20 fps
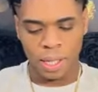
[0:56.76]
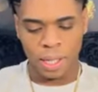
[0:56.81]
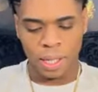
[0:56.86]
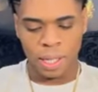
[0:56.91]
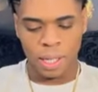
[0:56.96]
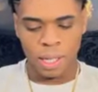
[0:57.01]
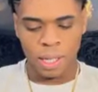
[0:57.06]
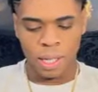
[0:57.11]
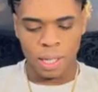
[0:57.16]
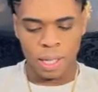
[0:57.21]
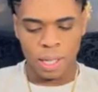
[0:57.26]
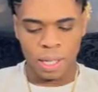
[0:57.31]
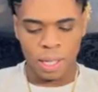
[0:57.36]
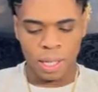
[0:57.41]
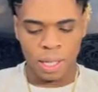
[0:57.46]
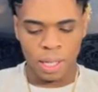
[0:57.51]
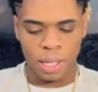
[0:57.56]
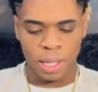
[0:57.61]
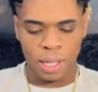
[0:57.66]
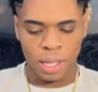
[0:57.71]

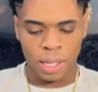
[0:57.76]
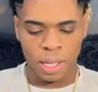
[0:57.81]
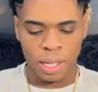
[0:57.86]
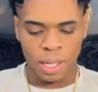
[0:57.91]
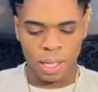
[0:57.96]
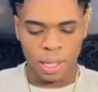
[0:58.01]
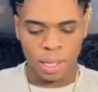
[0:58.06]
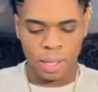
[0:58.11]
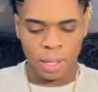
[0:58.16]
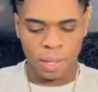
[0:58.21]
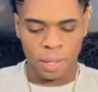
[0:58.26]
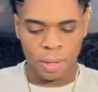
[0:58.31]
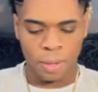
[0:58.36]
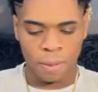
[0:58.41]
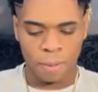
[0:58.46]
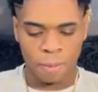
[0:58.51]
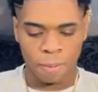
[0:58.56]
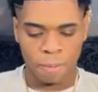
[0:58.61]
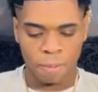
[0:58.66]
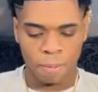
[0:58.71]

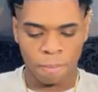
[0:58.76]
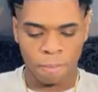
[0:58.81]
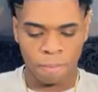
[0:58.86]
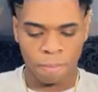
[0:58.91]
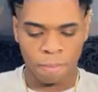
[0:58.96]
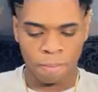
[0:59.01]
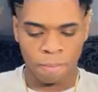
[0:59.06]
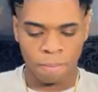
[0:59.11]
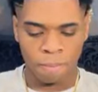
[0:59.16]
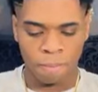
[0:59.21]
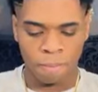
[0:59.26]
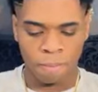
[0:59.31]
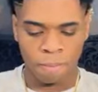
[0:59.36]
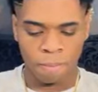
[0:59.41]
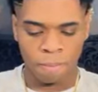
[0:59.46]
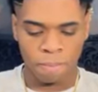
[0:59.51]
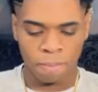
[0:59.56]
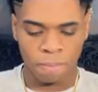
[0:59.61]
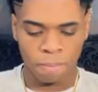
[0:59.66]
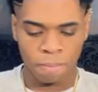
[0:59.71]

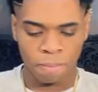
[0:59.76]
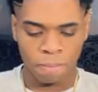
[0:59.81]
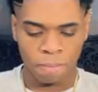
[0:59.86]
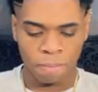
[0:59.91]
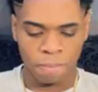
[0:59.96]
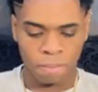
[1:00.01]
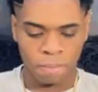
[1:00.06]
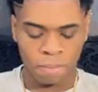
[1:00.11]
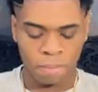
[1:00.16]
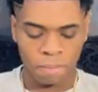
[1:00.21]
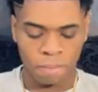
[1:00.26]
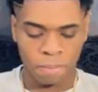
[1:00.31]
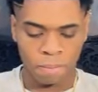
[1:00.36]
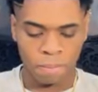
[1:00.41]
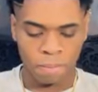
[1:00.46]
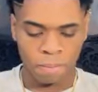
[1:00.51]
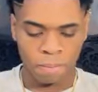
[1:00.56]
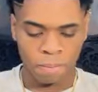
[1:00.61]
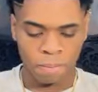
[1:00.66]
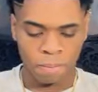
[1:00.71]

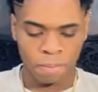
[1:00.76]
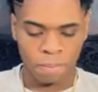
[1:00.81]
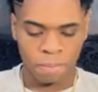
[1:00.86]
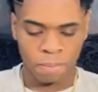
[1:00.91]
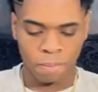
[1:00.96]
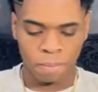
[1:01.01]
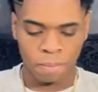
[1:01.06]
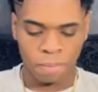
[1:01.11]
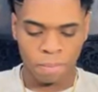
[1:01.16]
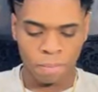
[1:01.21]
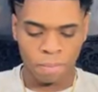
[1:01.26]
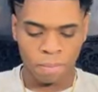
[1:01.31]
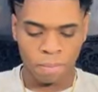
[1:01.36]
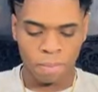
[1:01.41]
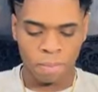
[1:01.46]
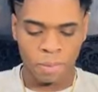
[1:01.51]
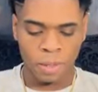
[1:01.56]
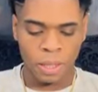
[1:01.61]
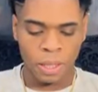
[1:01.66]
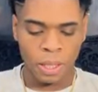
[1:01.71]

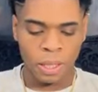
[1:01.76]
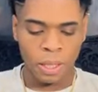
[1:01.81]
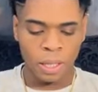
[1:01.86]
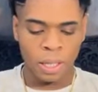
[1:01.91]
Nothing is said.